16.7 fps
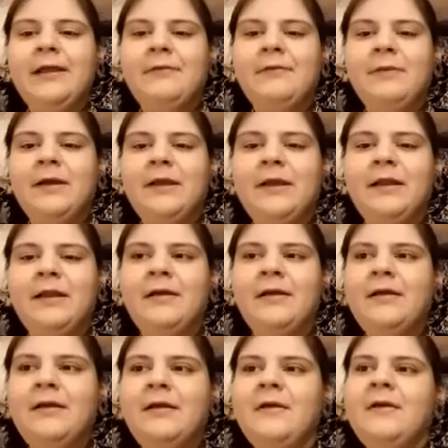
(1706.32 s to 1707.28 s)
right.
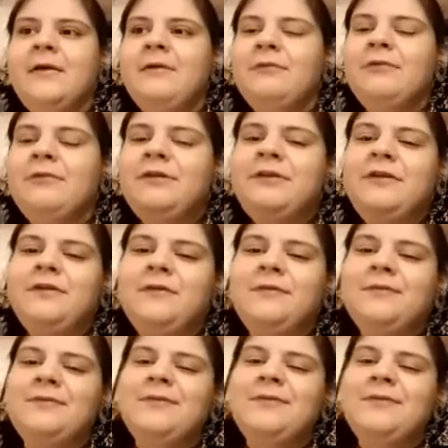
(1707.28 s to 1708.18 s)
Would you,